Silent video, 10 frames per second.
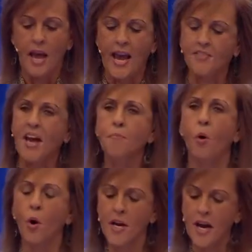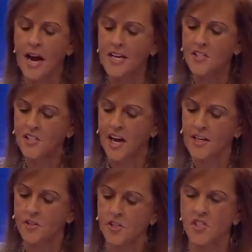At that point, I
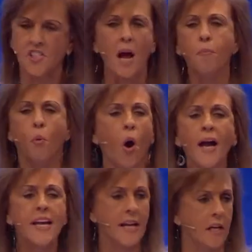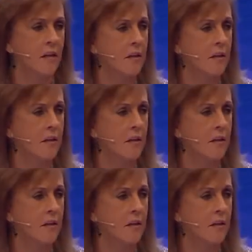decided to stop whining